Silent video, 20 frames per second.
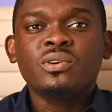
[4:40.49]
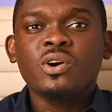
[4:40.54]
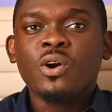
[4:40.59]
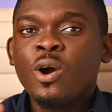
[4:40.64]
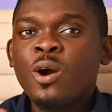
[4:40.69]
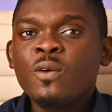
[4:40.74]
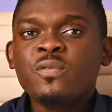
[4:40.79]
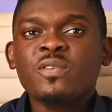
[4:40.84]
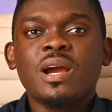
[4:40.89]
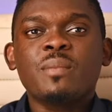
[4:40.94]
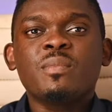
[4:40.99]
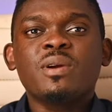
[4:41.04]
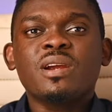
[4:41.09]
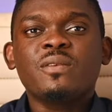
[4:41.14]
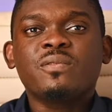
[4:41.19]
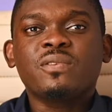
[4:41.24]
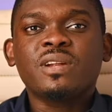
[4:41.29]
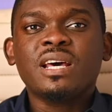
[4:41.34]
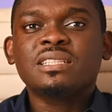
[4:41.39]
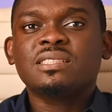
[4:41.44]
off-camera
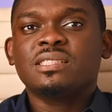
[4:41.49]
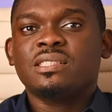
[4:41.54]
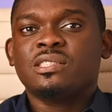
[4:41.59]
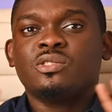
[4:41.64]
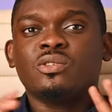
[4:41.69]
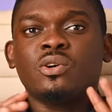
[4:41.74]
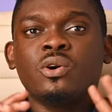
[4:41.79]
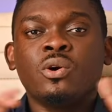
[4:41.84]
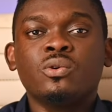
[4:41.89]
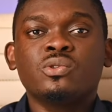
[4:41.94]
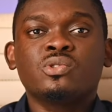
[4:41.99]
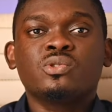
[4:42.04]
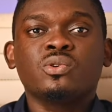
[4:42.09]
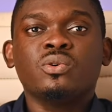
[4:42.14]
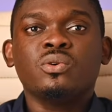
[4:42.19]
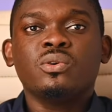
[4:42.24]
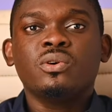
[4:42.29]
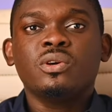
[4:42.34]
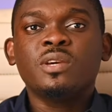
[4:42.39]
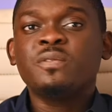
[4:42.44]
flash is
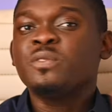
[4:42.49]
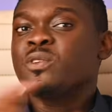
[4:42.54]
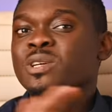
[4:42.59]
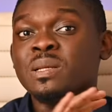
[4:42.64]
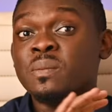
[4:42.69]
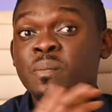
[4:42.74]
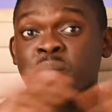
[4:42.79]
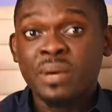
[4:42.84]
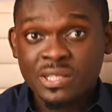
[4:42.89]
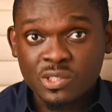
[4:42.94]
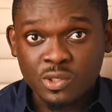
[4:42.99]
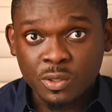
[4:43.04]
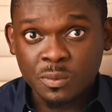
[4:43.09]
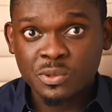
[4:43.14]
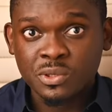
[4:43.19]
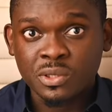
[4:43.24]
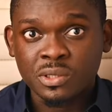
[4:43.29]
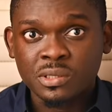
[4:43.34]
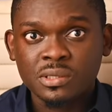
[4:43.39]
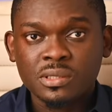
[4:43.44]
also, if not the best
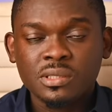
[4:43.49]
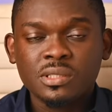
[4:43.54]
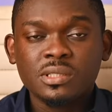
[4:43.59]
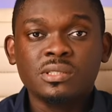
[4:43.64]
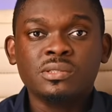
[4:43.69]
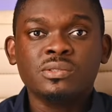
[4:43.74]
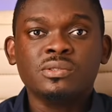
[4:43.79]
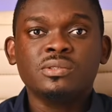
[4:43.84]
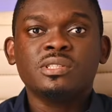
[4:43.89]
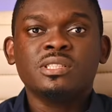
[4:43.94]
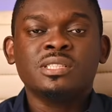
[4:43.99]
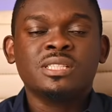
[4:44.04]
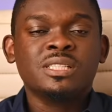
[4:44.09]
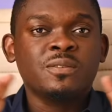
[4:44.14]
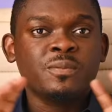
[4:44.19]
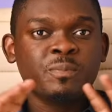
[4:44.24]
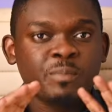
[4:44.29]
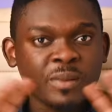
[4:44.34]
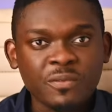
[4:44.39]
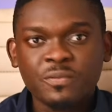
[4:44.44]
option, is the
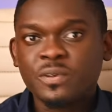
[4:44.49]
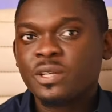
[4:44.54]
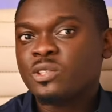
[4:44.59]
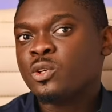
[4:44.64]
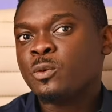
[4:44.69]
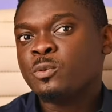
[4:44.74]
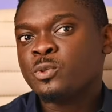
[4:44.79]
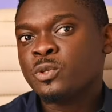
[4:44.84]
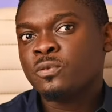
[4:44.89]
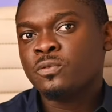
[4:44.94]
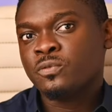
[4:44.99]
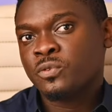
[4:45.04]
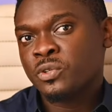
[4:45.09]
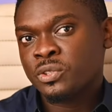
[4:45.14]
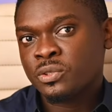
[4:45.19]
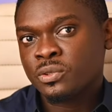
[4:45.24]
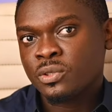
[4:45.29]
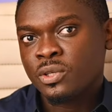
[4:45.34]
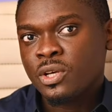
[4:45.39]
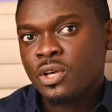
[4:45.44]
perfect option for
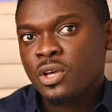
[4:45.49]
you.